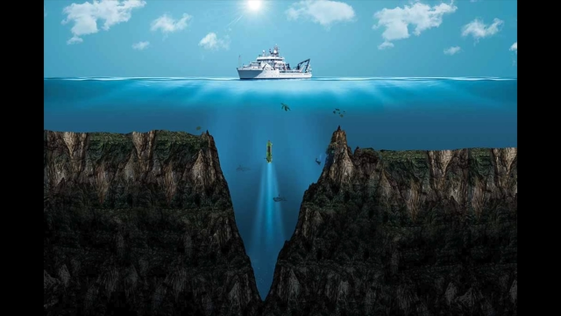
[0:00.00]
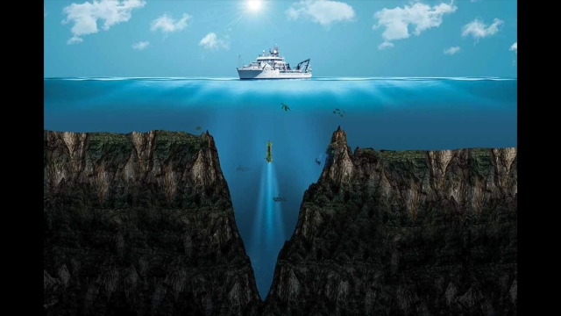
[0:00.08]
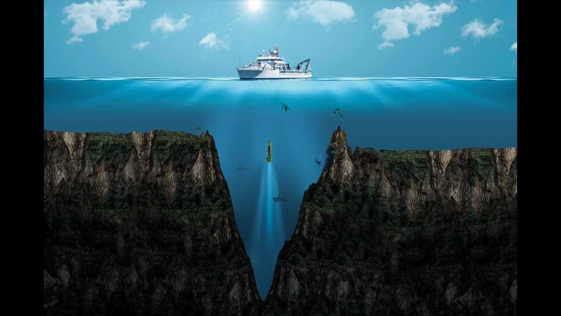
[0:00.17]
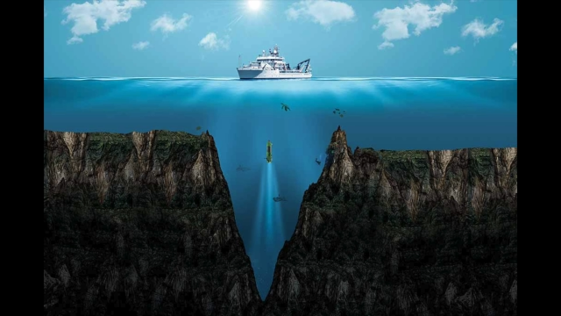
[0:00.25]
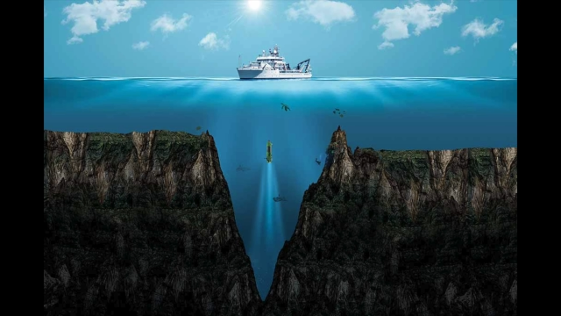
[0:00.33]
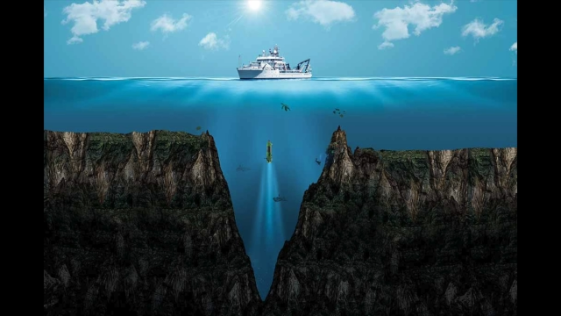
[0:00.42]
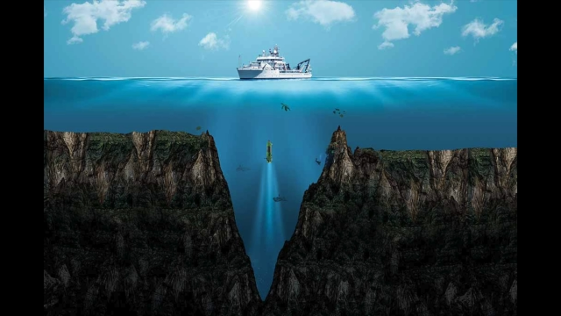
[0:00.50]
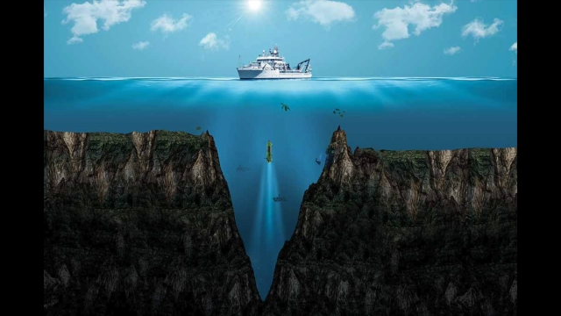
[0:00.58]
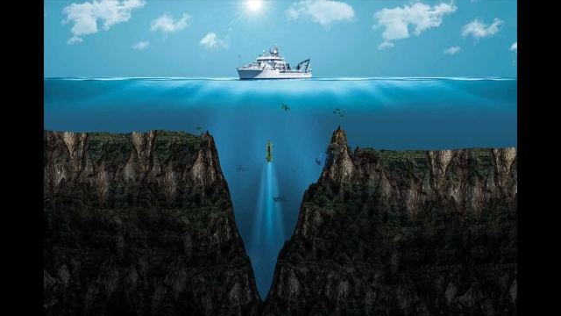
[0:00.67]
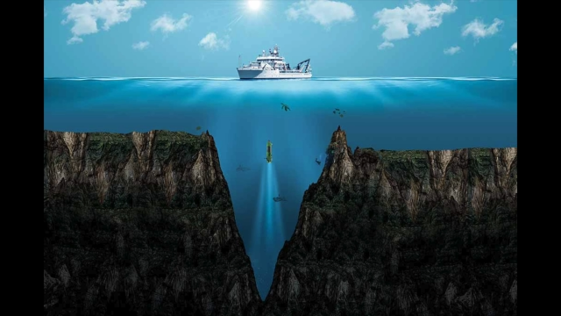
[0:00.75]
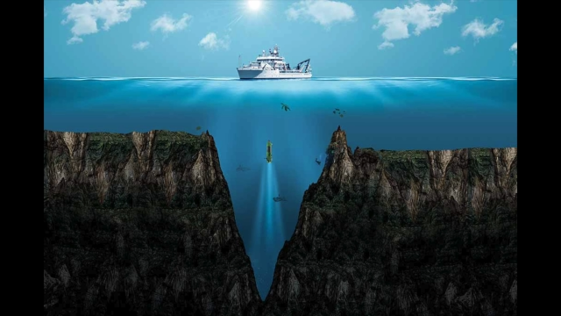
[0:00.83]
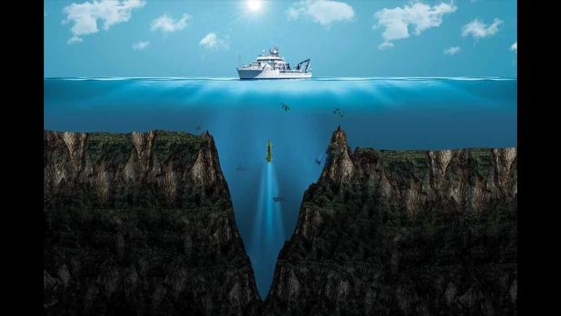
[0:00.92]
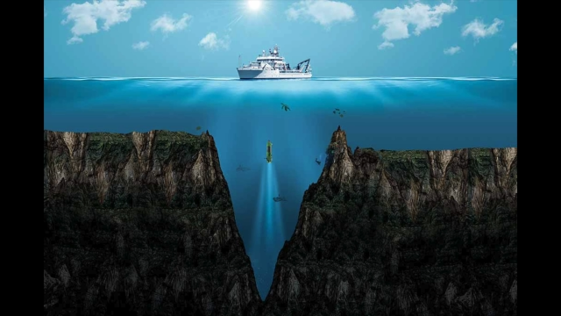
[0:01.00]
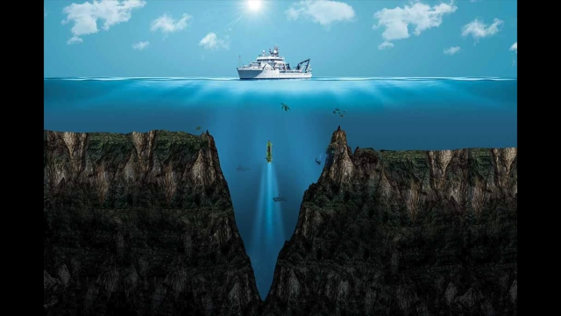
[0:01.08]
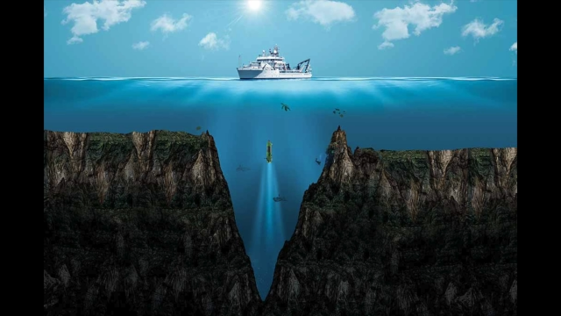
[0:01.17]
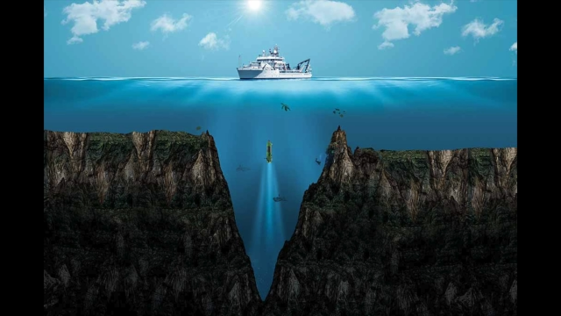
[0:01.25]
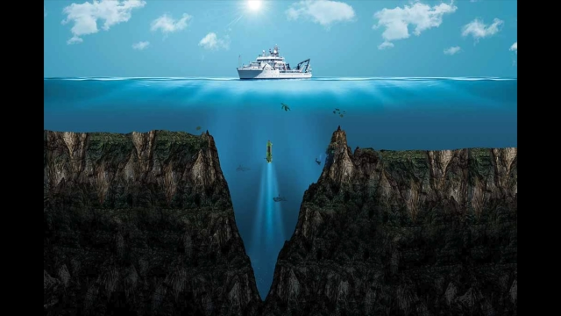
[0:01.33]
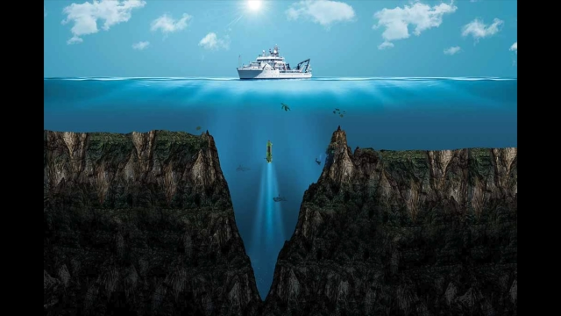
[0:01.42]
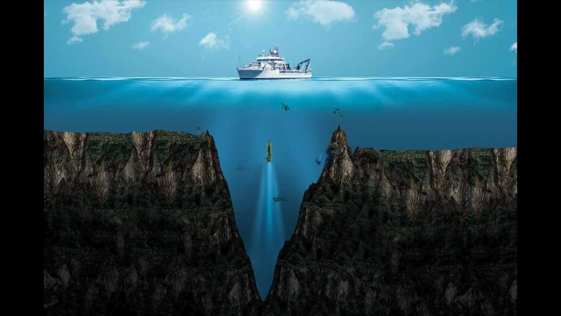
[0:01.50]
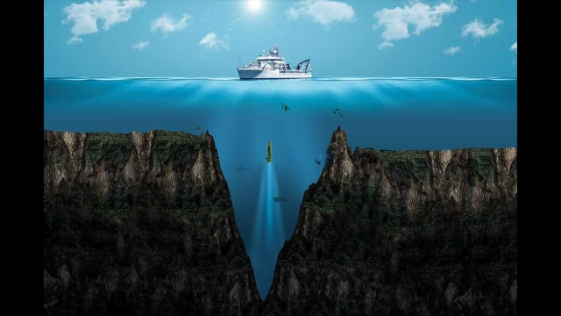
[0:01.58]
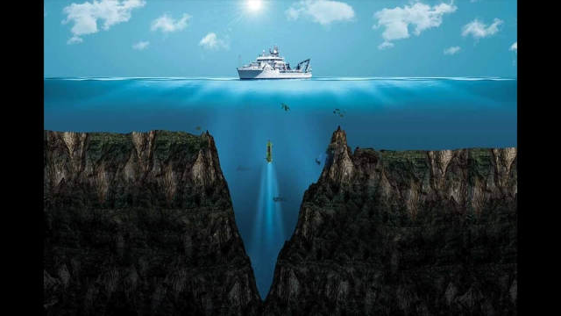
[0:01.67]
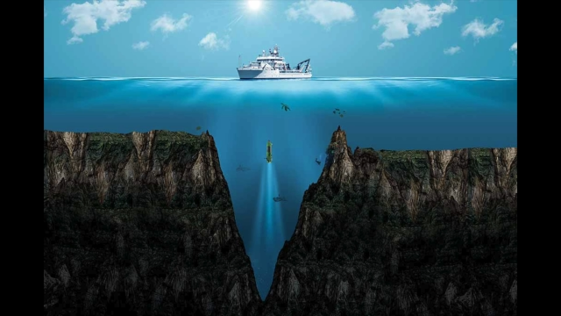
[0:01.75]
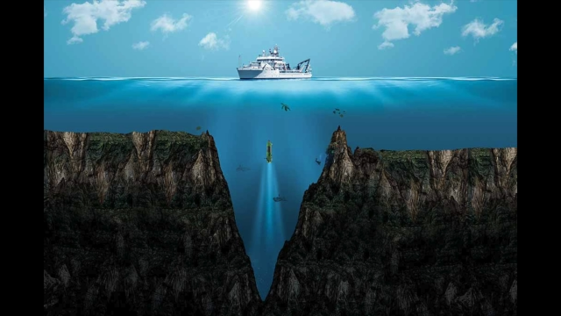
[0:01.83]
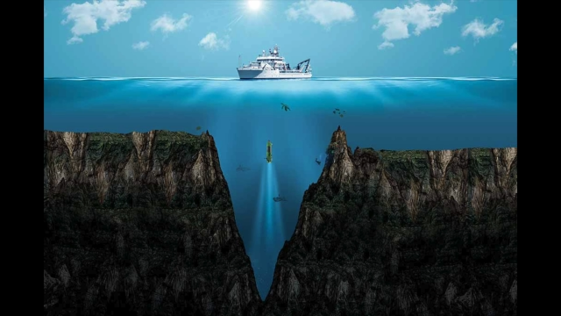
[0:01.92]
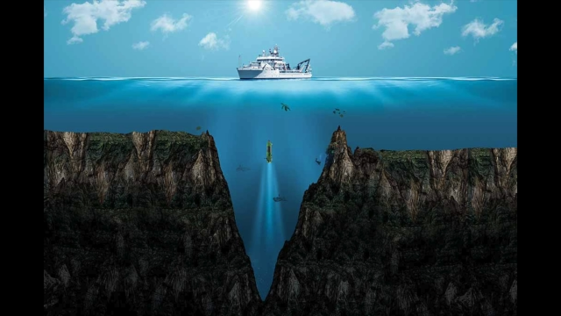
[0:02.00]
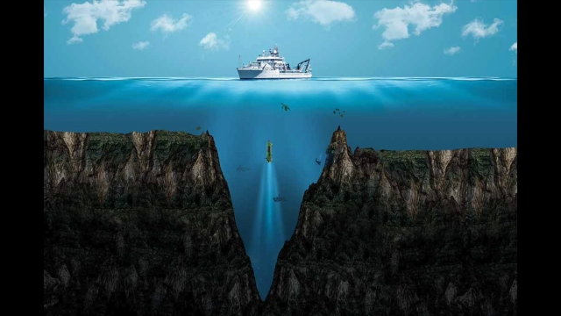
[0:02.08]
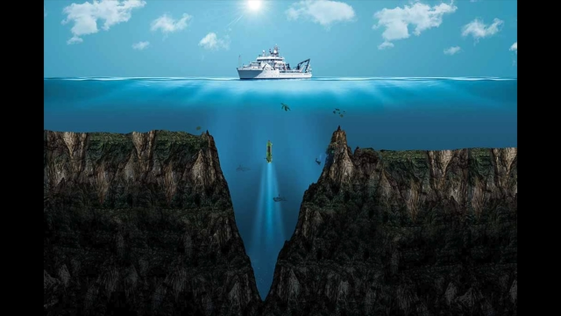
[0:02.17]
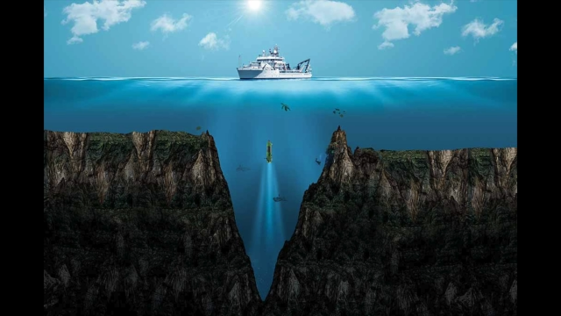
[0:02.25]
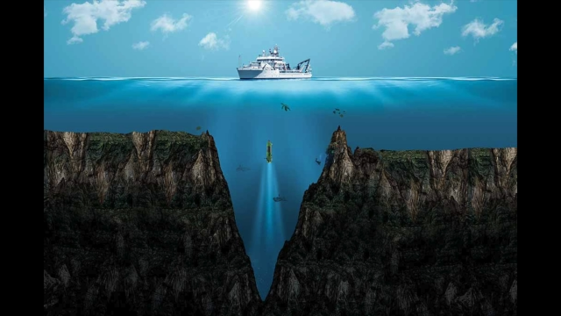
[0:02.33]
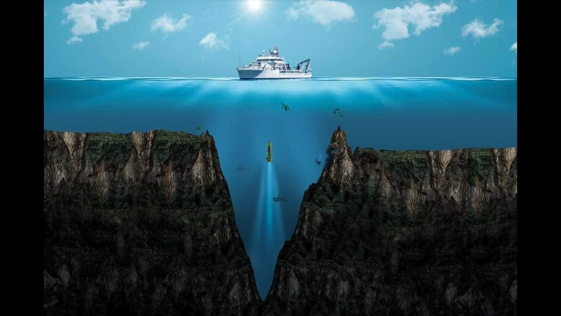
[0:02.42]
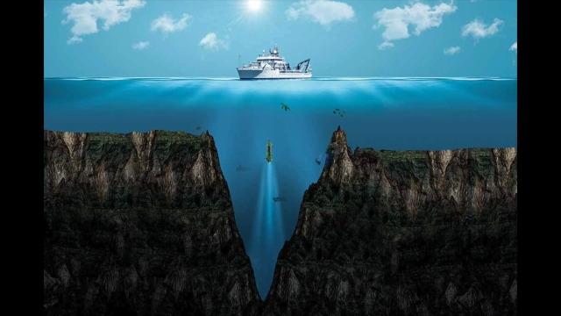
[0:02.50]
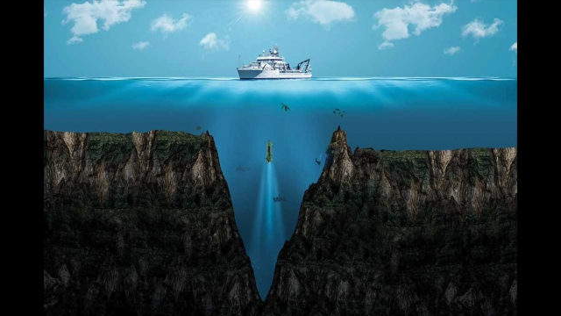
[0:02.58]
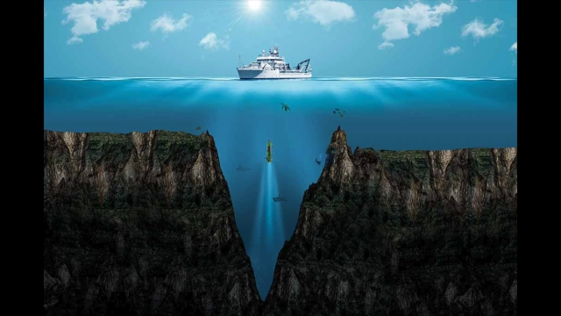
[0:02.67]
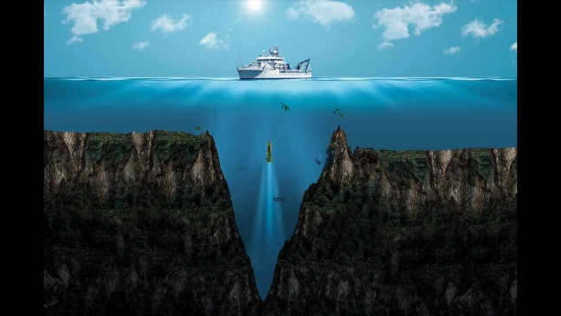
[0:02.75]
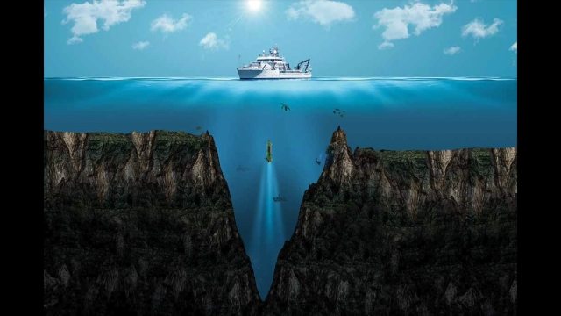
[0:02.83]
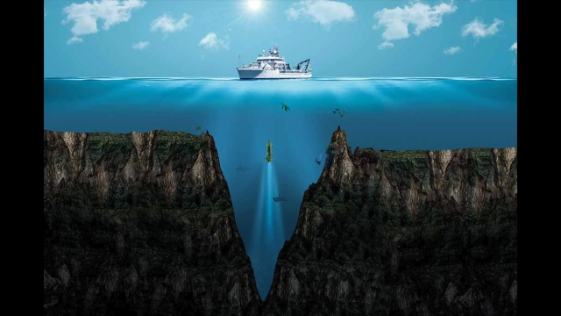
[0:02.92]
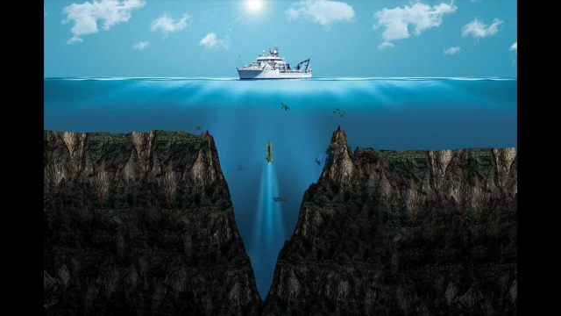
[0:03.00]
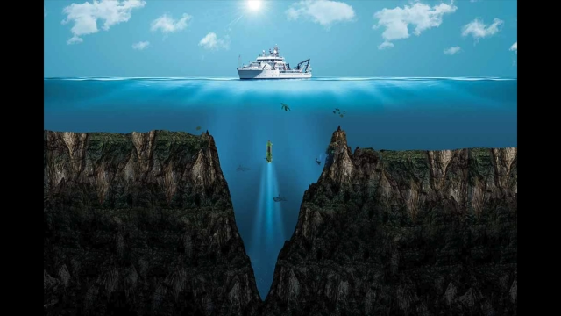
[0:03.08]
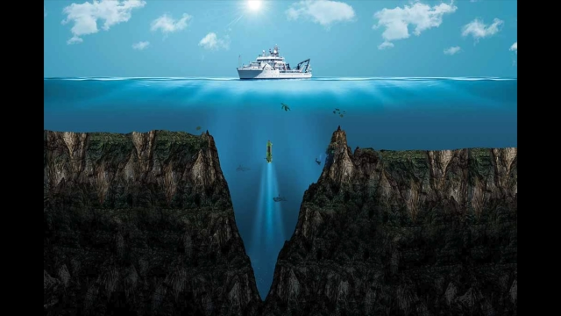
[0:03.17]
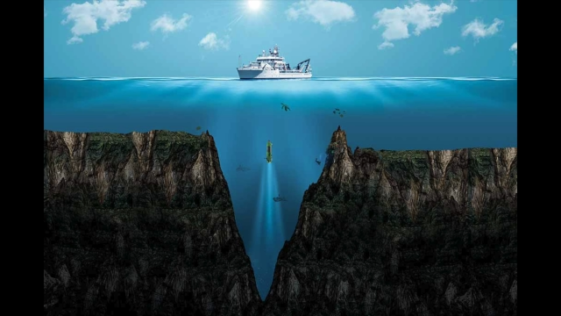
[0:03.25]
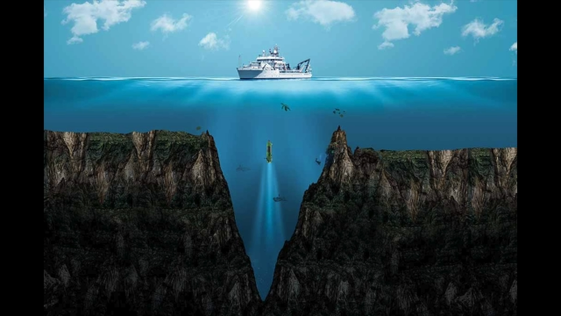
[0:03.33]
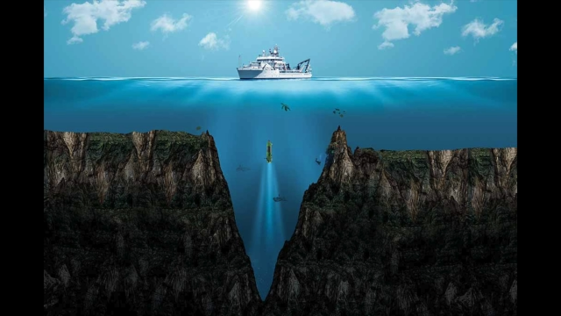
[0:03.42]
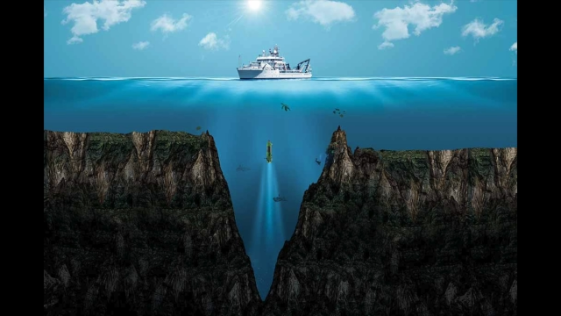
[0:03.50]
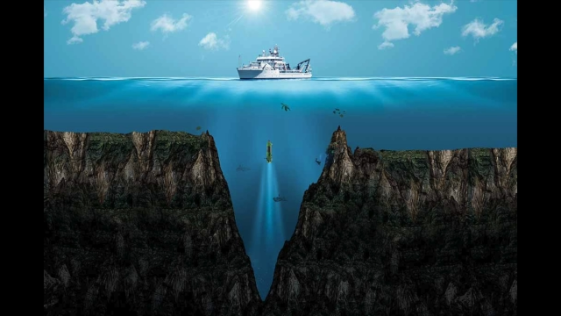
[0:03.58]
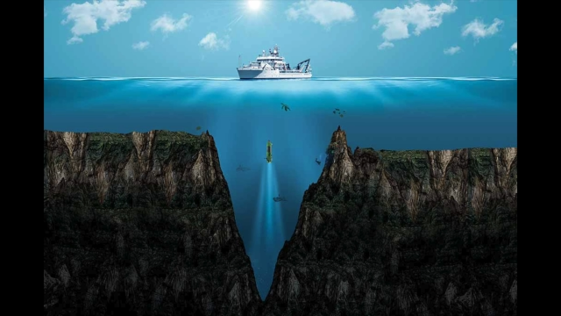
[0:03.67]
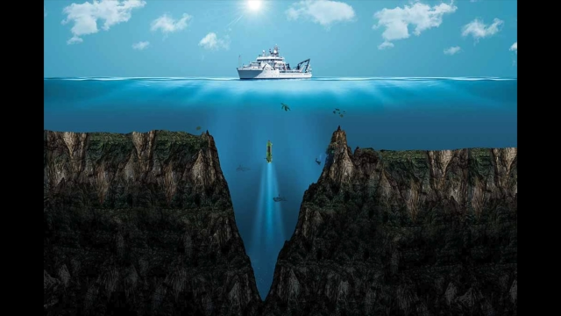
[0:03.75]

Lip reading: [unreadable: no face in view]